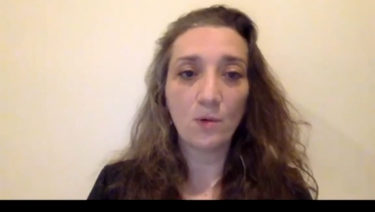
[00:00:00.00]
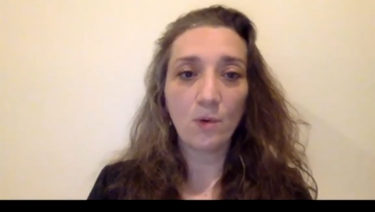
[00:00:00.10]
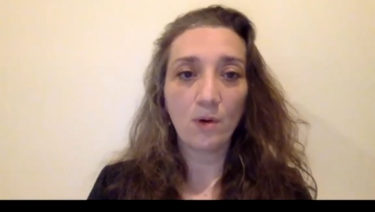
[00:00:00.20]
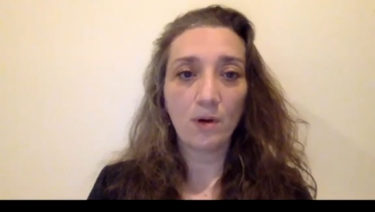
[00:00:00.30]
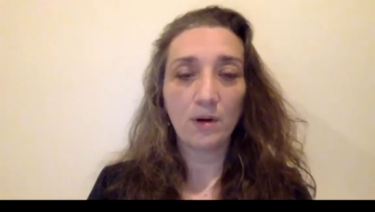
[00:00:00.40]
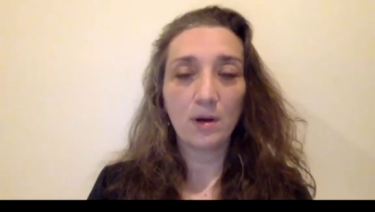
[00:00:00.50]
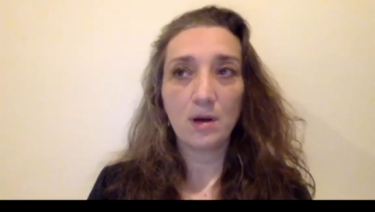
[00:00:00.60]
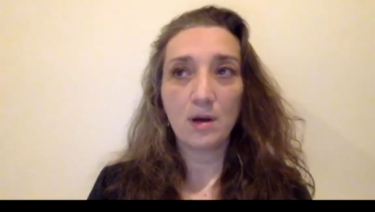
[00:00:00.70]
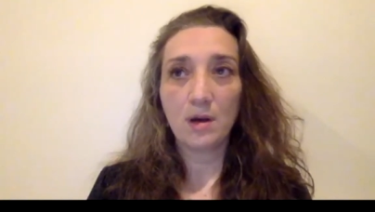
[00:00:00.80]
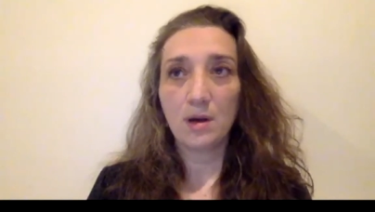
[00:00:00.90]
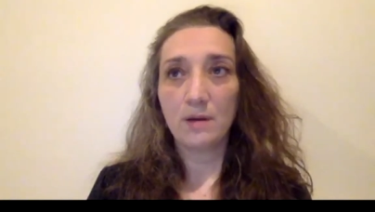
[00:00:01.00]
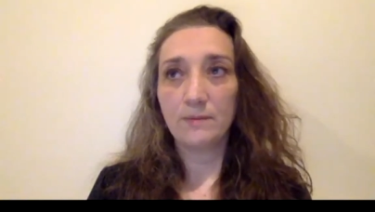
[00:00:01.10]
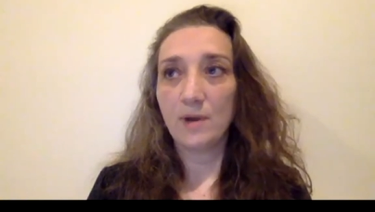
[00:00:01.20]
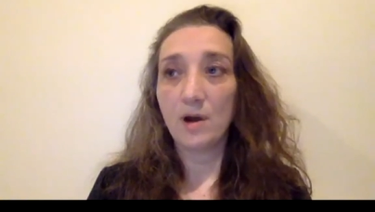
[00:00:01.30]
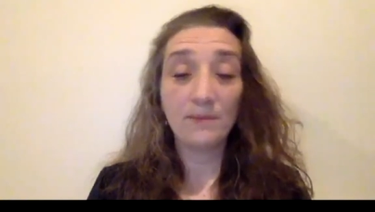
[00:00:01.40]
or
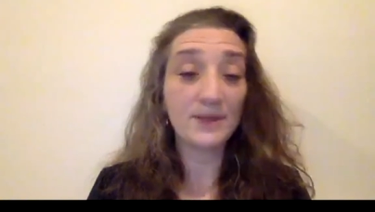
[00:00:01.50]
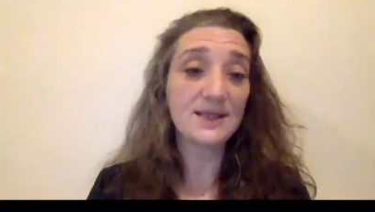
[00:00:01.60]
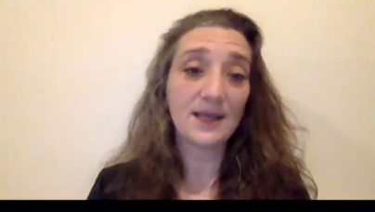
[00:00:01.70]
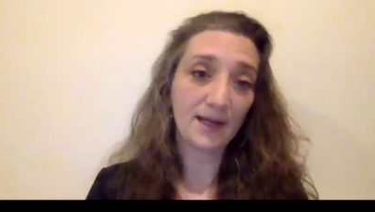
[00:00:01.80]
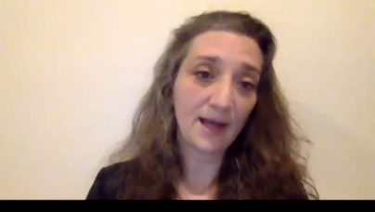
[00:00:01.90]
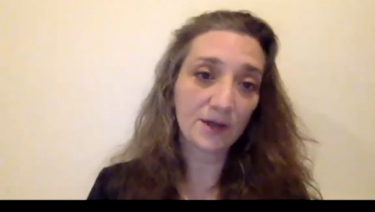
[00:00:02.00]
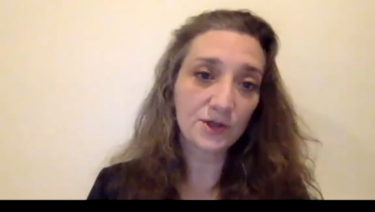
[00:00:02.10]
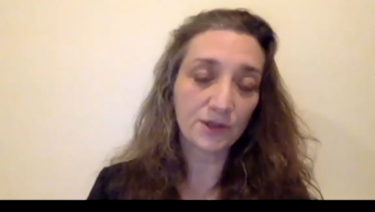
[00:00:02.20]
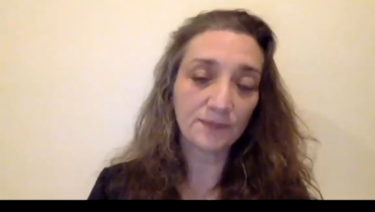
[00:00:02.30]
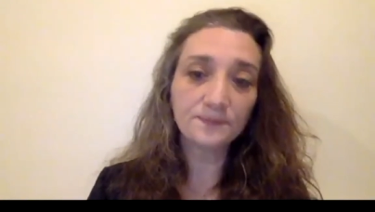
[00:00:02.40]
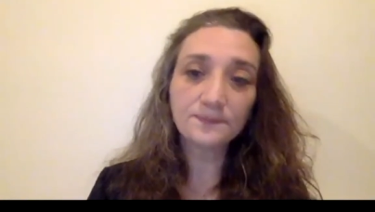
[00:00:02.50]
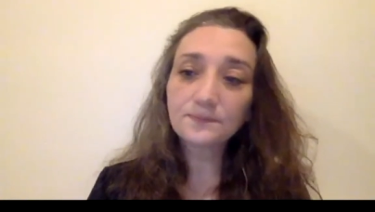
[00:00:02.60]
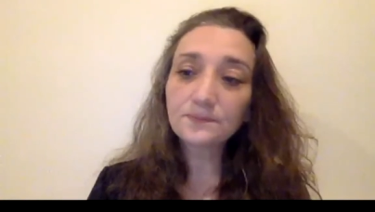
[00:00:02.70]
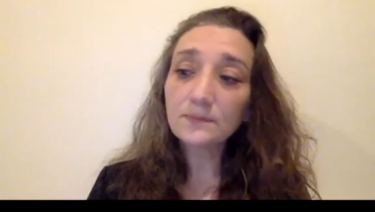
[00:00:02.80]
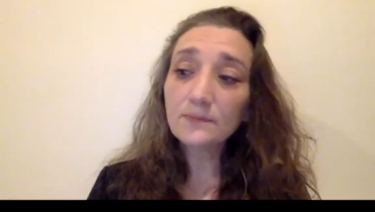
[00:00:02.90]
are missing in action.
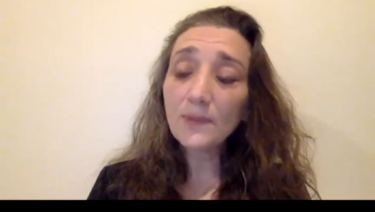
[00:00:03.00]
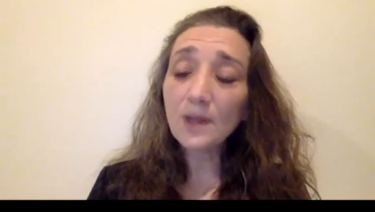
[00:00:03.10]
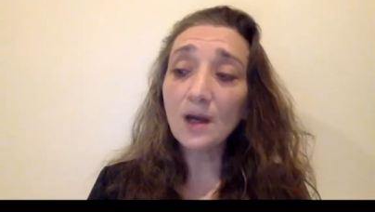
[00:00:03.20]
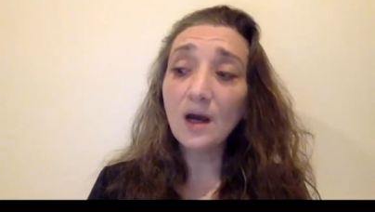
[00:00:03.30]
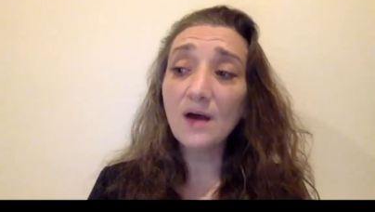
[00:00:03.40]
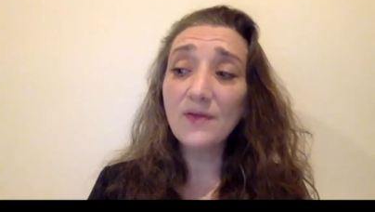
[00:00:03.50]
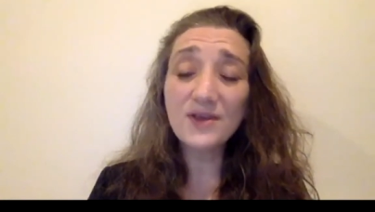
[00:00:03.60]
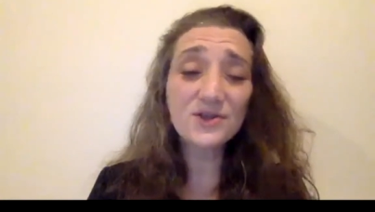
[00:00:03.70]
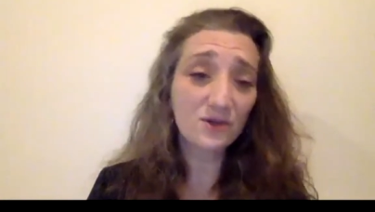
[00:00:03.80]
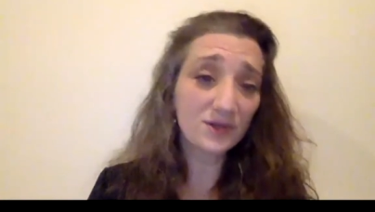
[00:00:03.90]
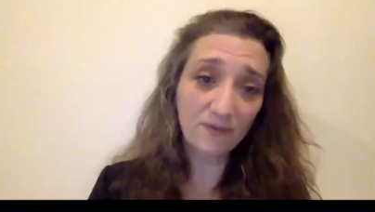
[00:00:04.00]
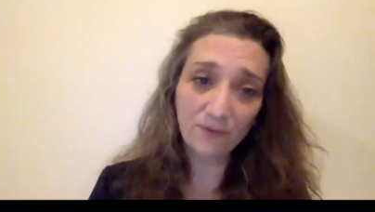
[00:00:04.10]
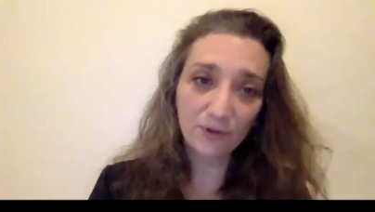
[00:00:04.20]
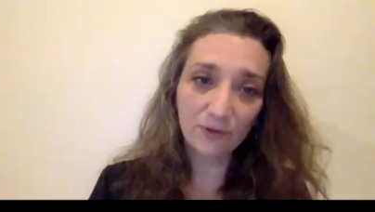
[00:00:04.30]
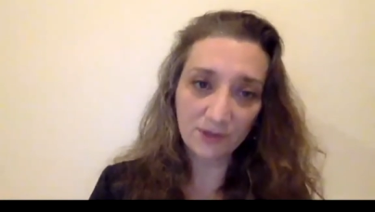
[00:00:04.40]
these are difficult,